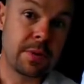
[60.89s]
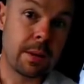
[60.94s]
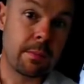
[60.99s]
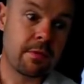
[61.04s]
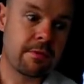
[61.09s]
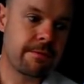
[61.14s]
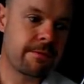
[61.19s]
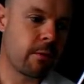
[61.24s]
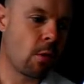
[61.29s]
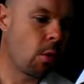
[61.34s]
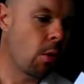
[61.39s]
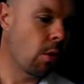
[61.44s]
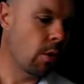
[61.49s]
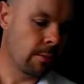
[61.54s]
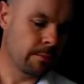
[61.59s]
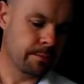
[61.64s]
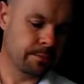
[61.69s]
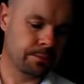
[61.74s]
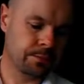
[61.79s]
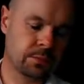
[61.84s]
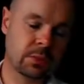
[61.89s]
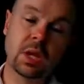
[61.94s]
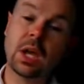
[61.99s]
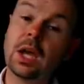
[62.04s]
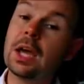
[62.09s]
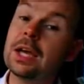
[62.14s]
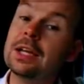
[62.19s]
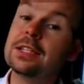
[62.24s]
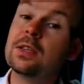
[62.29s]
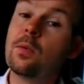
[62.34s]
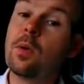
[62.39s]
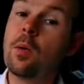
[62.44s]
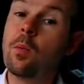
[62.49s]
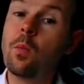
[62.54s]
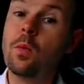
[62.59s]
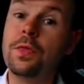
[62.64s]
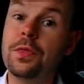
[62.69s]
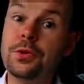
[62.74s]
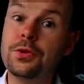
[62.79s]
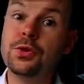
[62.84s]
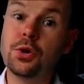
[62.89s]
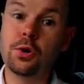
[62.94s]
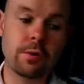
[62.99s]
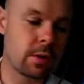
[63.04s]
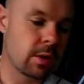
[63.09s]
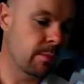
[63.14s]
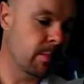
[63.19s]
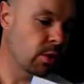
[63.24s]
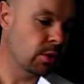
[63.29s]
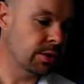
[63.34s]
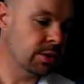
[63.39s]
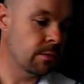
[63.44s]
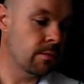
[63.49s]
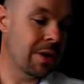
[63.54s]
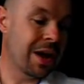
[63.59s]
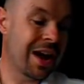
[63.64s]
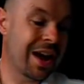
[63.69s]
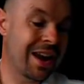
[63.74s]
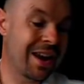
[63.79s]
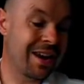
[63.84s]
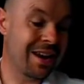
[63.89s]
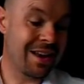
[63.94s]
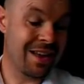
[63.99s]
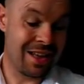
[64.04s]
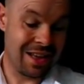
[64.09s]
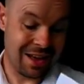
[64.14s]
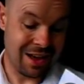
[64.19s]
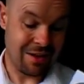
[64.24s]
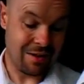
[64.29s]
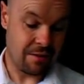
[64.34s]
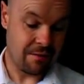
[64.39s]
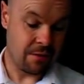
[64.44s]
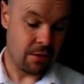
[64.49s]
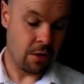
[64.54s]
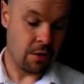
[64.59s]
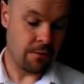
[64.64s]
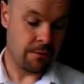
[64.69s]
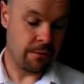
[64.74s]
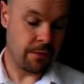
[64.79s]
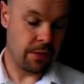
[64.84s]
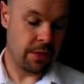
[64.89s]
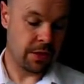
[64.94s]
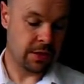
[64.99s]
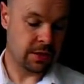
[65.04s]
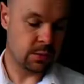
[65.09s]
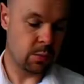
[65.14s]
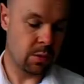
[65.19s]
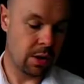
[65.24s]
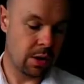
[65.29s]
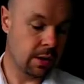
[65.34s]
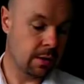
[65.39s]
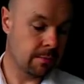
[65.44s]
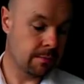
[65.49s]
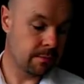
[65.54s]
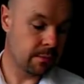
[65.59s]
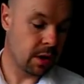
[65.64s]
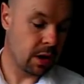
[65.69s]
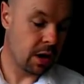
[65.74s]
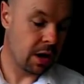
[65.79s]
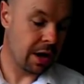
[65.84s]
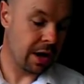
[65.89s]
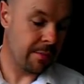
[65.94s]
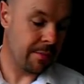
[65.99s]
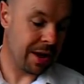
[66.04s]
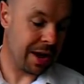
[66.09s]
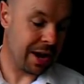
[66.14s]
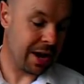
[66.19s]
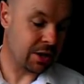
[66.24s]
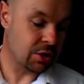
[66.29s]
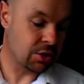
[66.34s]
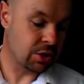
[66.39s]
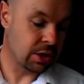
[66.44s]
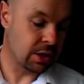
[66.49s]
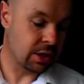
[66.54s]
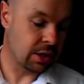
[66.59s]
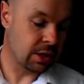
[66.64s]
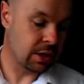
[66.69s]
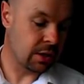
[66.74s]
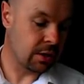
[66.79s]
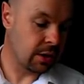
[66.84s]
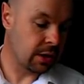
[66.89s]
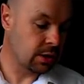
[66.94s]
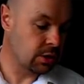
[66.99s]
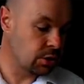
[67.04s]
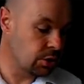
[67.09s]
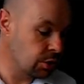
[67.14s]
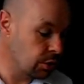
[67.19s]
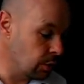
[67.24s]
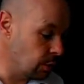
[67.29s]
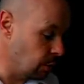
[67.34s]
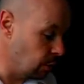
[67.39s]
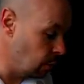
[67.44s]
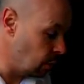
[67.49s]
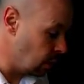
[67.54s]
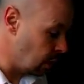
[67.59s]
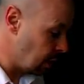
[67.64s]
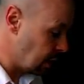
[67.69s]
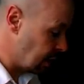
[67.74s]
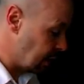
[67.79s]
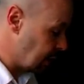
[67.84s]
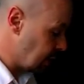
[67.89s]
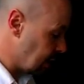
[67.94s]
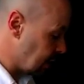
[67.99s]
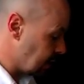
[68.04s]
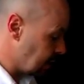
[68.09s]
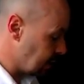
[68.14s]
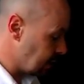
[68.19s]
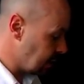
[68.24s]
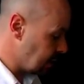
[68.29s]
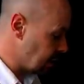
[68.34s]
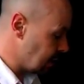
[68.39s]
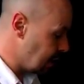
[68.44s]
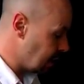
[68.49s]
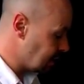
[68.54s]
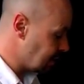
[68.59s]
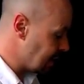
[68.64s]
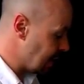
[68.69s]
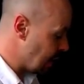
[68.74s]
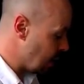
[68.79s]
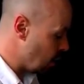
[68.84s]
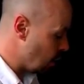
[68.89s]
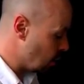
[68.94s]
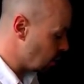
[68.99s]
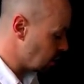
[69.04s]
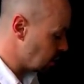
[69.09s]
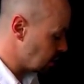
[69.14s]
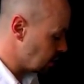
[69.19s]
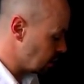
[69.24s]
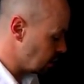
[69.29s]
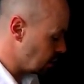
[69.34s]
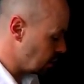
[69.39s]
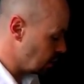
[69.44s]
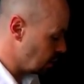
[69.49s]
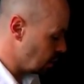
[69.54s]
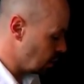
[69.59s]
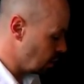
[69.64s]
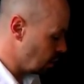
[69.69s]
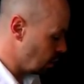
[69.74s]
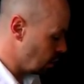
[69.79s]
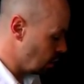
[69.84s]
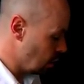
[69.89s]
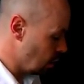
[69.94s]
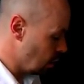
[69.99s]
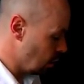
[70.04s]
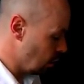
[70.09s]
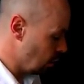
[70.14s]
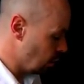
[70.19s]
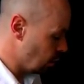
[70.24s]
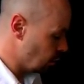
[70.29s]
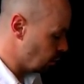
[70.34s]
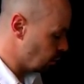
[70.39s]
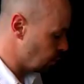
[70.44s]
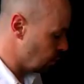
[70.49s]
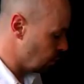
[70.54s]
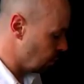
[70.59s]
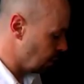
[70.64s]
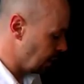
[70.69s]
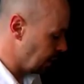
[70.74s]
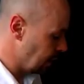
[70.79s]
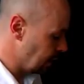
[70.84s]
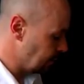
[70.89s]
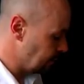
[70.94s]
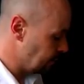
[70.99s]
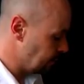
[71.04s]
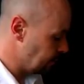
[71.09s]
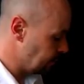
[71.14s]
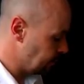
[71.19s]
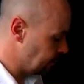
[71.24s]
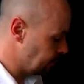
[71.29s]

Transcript: Number 4 is the one with the door at the bottom, and for this one I'm actually going to cut out the doorway,